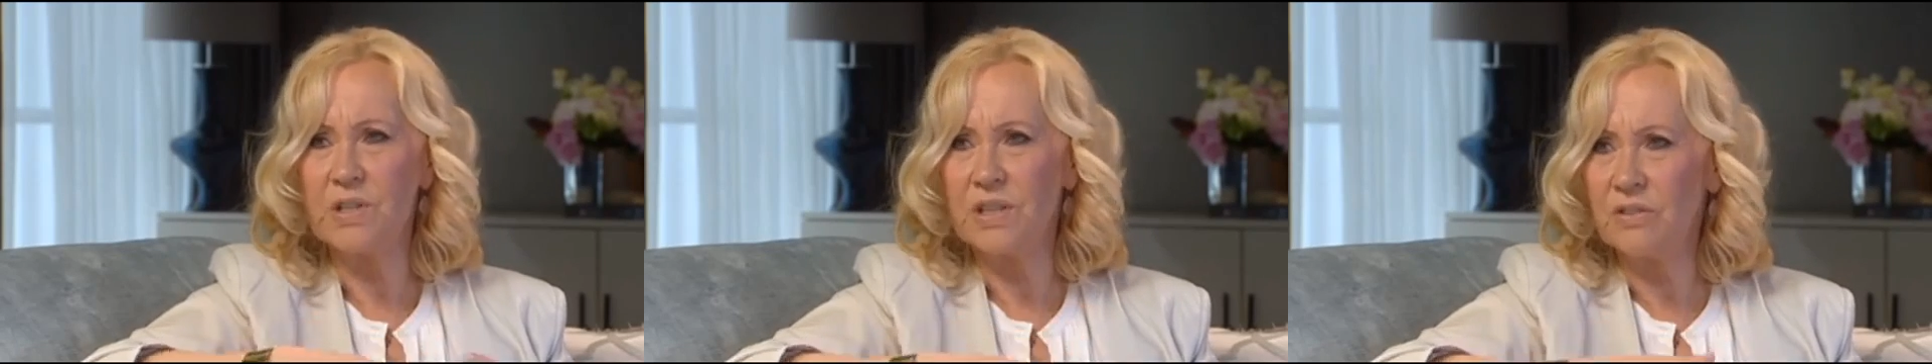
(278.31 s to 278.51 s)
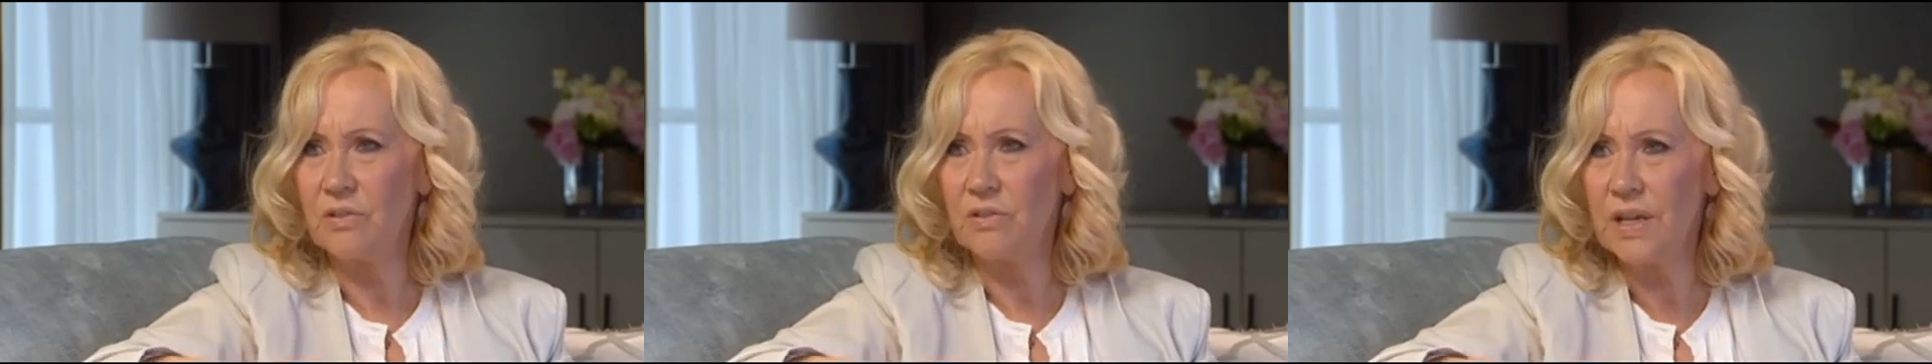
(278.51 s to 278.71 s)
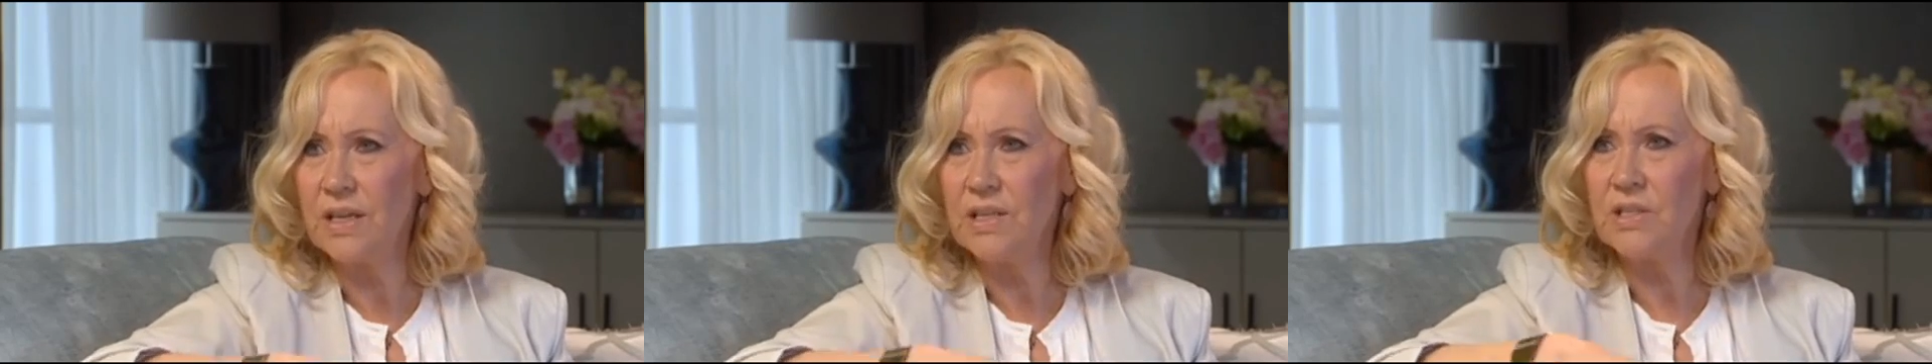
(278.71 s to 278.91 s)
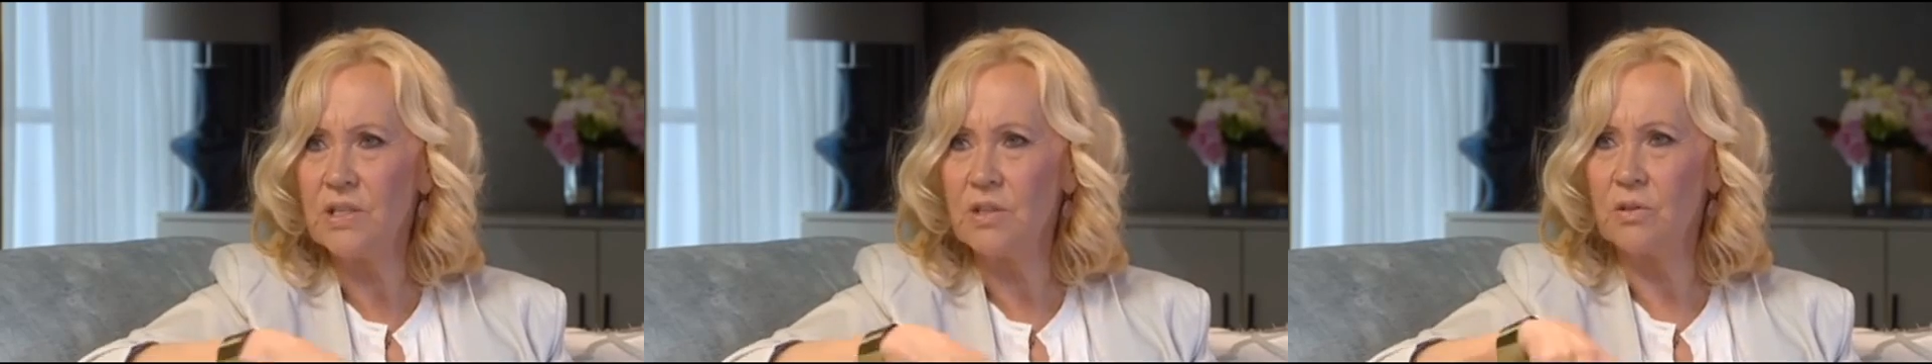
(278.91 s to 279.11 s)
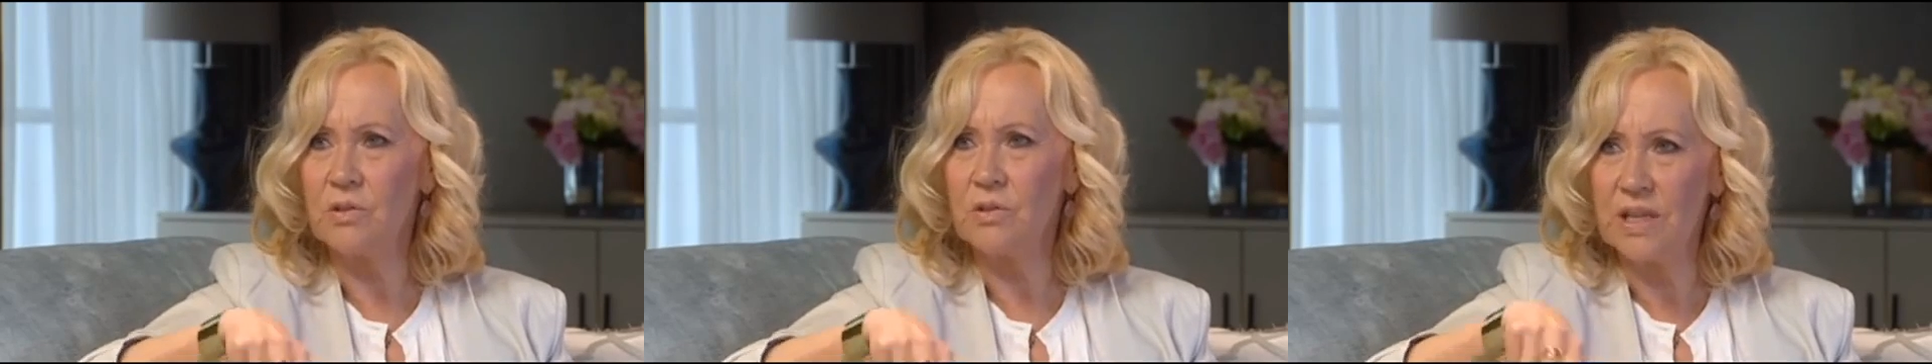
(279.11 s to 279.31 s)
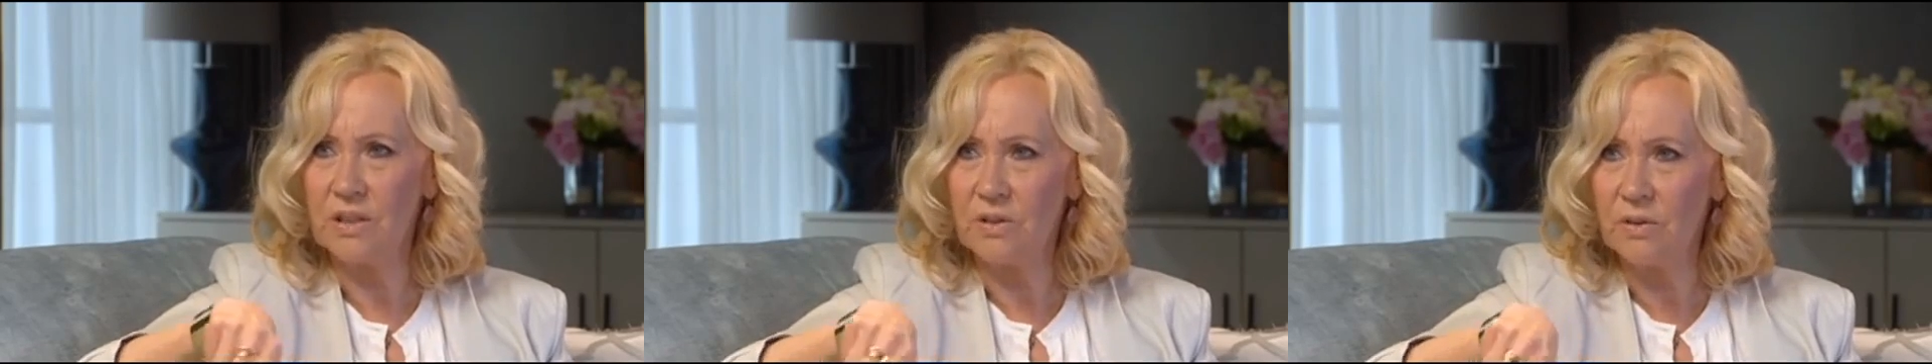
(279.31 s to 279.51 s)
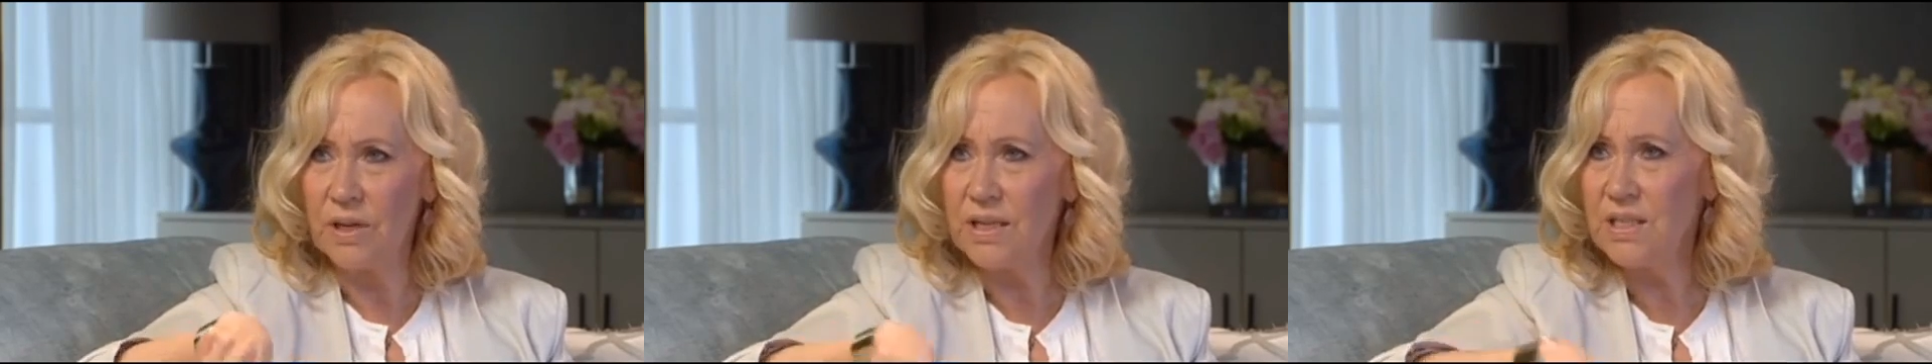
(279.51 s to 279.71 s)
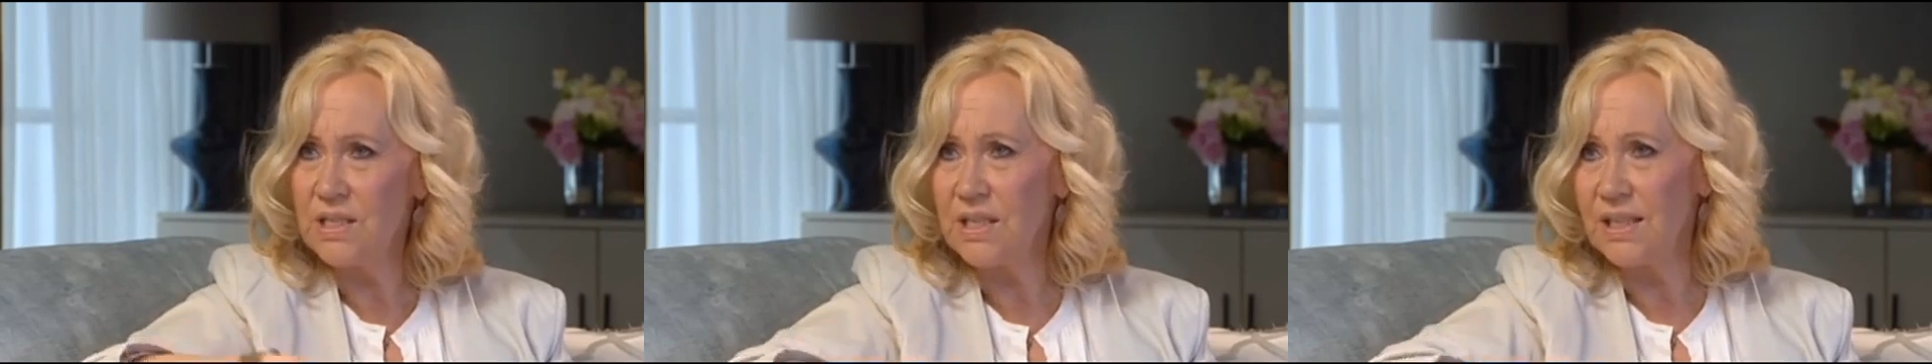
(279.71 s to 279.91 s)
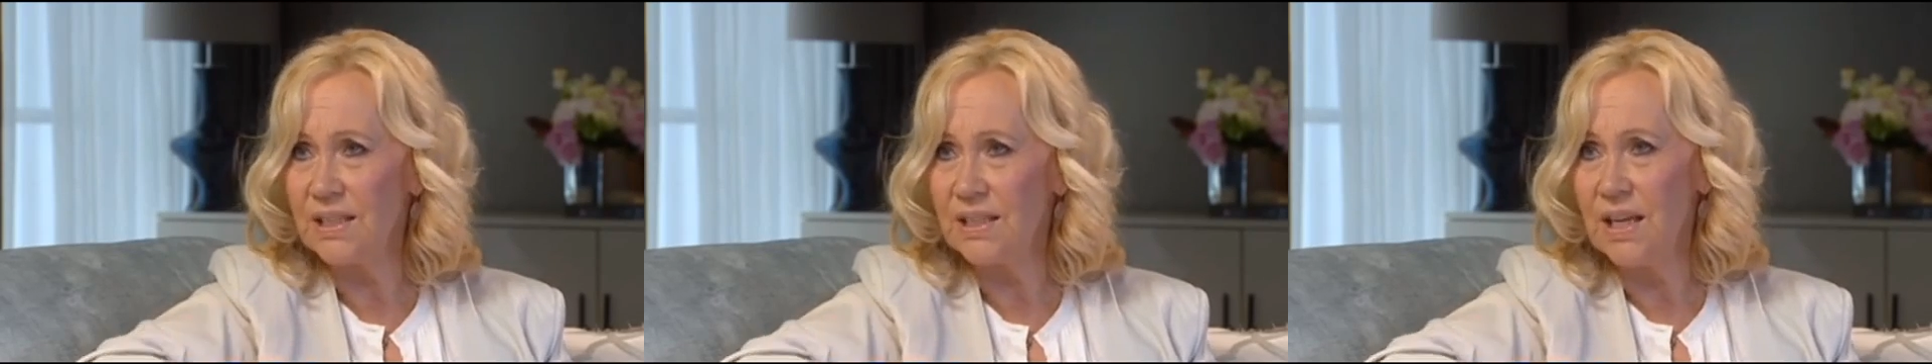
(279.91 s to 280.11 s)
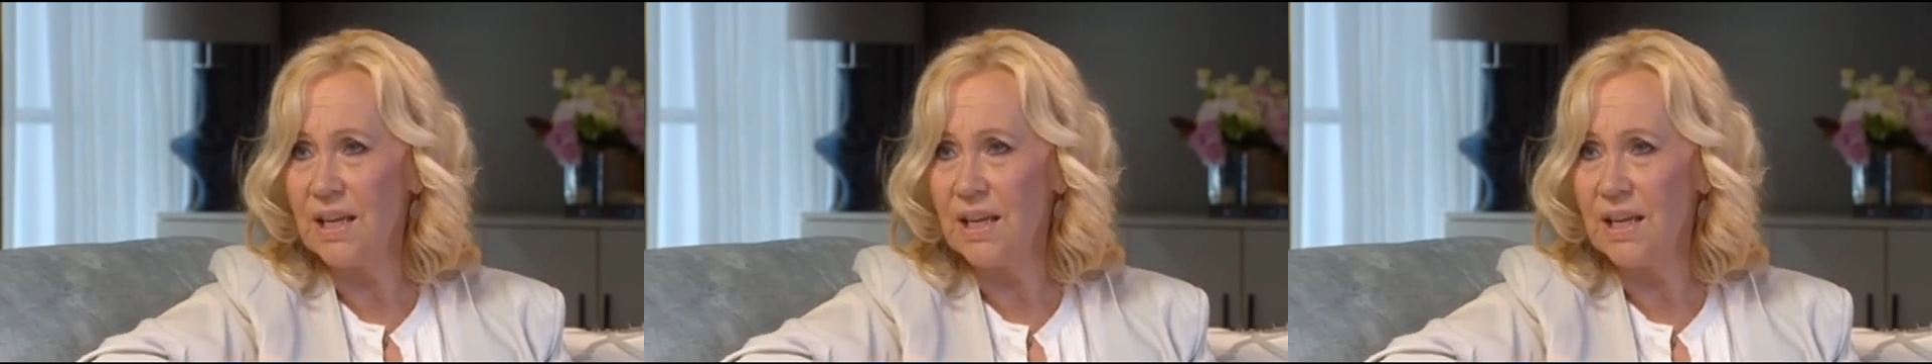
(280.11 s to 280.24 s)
generation to generation.